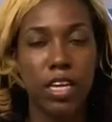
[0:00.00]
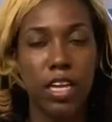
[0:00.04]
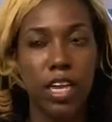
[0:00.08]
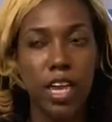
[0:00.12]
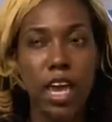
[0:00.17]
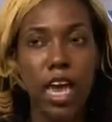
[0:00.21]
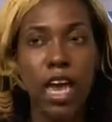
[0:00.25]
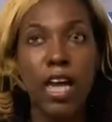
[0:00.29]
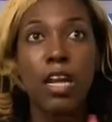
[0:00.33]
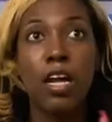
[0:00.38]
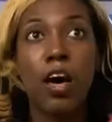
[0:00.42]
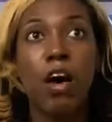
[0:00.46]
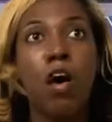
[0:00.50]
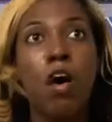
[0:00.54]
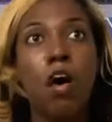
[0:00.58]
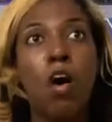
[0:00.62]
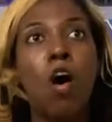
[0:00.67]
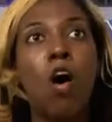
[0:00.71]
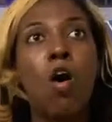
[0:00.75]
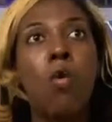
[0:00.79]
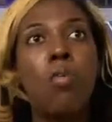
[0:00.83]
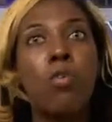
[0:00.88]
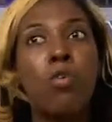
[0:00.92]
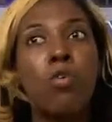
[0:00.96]
And I
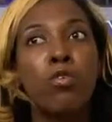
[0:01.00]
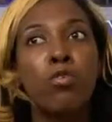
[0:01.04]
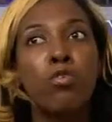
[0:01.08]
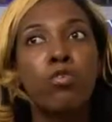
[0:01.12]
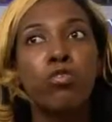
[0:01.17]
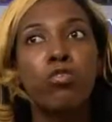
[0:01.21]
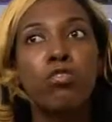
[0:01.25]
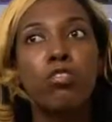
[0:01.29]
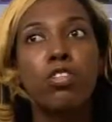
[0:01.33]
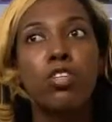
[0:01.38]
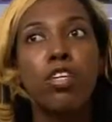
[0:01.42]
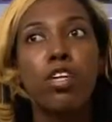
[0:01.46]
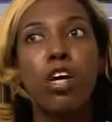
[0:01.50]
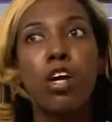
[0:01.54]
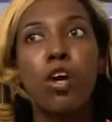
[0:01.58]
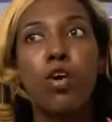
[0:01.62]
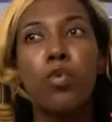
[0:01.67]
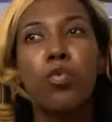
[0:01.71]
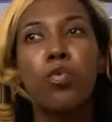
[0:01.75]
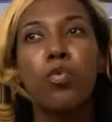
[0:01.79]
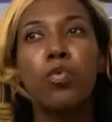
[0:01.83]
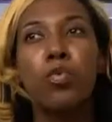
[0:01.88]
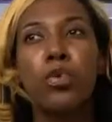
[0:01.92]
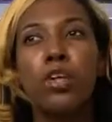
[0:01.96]
almost
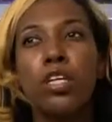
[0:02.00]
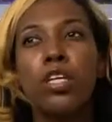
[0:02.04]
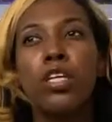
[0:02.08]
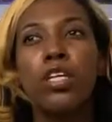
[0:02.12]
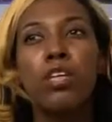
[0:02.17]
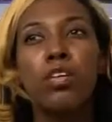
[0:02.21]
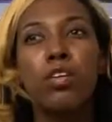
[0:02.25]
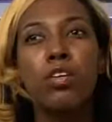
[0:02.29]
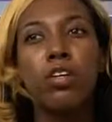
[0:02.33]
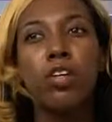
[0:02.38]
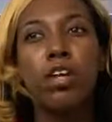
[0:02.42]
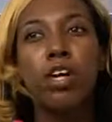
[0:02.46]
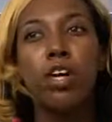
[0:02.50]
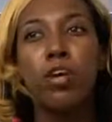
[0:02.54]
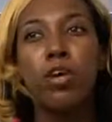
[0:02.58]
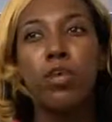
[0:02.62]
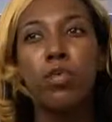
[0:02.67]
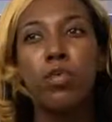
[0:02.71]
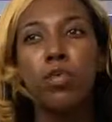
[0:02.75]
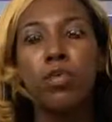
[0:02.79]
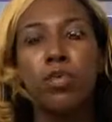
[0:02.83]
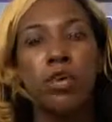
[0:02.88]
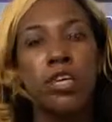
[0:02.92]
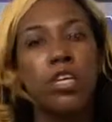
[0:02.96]
really
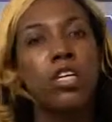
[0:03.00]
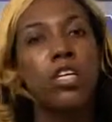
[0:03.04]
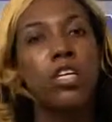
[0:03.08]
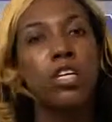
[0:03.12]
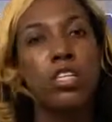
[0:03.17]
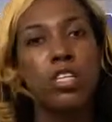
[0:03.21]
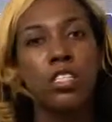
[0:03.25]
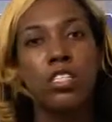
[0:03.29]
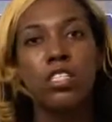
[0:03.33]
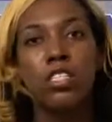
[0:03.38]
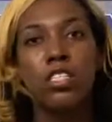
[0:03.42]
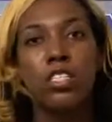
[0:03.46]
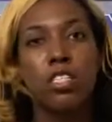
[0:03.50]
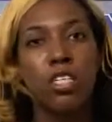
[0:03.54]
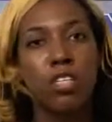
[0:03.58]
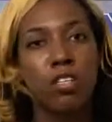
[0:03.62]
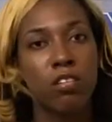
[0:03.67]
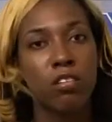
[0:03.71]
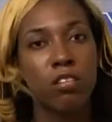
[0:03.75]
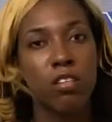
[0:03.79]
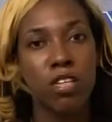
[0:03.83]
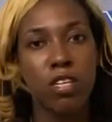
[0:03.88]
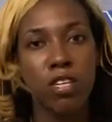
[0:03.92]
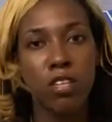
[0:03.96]

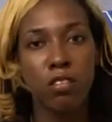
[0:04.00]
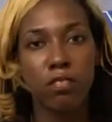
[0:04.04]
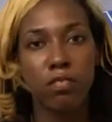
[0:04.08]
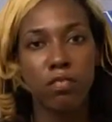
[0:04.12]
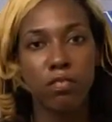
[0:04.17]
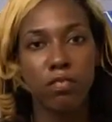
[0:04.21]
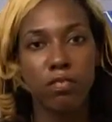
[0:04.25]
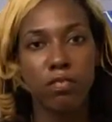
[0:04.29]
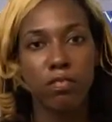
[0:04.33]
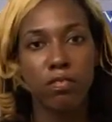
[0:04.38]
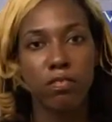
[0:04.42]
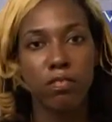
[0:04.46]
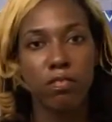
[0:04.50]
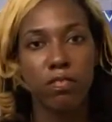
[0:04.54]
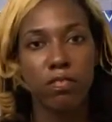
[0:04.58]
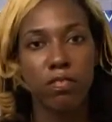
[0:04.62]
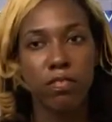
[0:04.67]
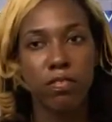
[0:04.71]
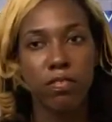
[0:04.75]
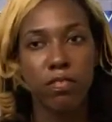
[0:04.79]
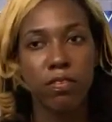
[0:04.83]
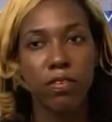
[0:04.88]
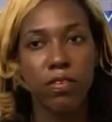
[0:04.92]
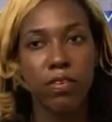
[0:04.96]
considered it.
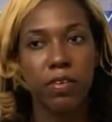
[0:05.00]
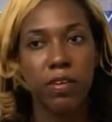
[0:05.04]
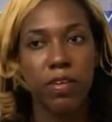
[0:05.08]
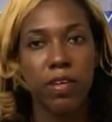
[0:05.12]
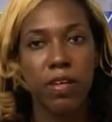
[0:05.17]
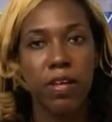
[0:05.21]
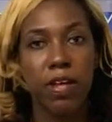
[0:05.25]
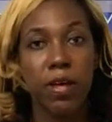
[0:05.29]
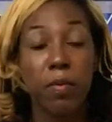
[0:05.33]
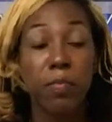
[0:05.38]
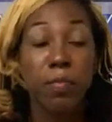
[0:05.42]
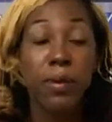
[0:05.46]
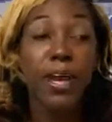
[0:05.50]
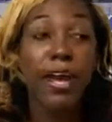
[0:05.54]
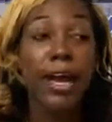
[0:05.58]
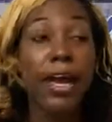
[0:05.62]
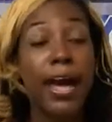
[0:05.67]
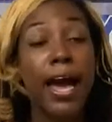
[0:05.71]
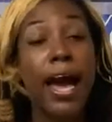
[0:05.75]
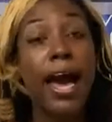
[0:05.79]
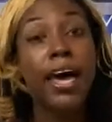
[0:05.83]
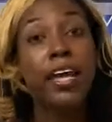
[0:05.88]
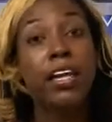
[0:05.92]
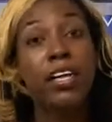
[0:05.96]
But I
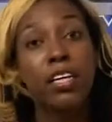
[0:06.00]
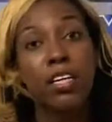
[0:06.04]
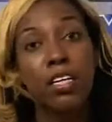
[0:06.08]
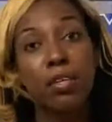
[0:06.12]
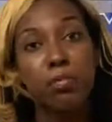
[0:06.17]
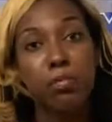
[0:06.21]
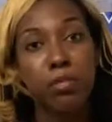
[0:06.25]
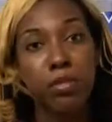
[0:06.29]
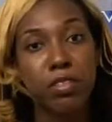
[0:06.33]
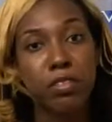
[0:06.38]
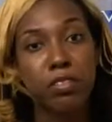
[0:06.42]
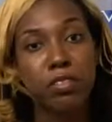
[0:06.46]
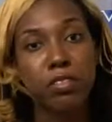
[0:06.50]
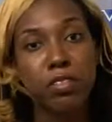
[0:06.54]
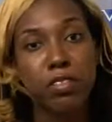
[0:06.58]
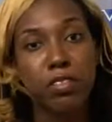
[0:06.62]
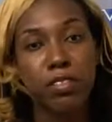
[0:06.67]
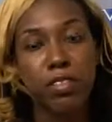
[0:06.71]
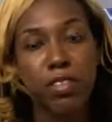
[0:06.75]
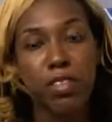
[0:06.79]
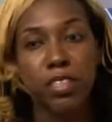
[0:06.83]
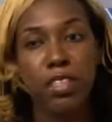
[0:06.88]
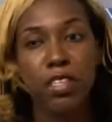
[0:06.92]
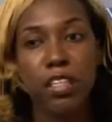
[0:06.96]
got up
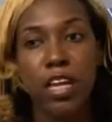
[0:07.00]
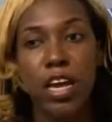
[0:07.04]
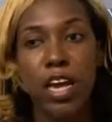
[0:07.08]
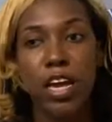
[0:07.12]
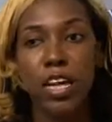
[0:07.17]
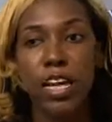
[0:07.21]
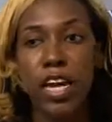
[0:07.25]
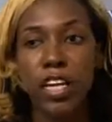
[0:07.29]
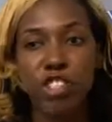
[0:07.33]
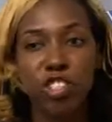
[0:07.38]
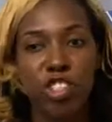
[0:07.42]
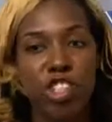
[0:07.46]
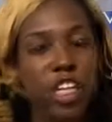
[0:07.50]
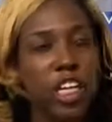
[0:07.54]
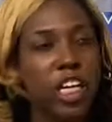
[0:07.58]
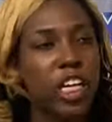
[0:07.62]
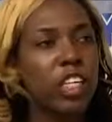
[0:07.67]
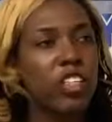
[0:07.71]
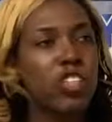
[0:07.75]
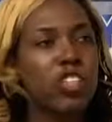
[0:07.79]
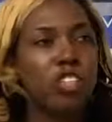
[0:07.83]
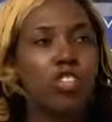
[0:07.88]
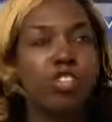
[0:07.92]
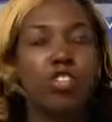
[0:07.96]
and I
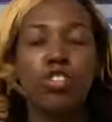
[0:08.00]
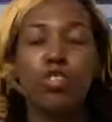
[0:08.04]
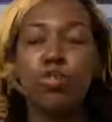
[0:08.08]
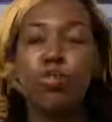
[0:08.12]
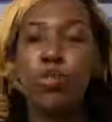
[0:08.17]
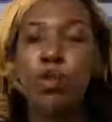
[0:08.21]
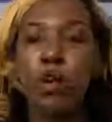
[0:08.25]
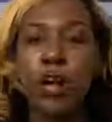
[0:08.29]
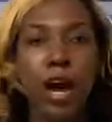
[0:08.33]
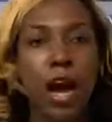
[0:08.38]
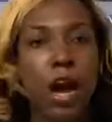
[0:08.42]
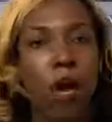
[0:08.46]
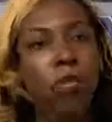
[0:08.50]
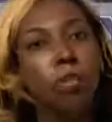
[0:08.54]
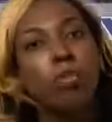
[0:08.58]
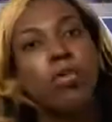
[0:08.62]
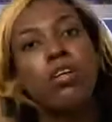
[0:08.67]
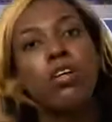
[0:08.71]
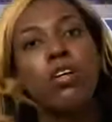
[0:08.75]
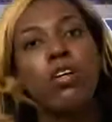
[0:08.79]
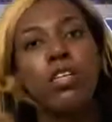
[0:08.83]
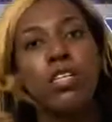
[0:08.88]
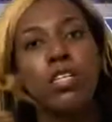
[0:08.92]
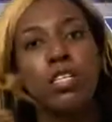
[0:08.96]
changed where I
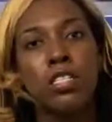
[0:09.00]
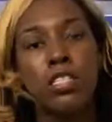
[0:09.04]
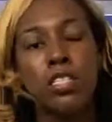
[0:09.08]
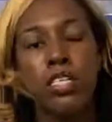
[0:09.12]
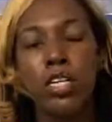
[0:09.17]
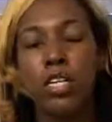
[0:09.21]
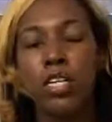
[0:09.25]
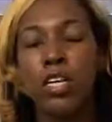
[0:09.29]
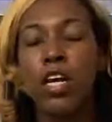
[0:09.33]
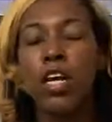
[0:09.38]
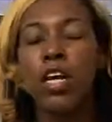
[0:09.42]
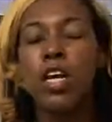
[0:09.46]
was, and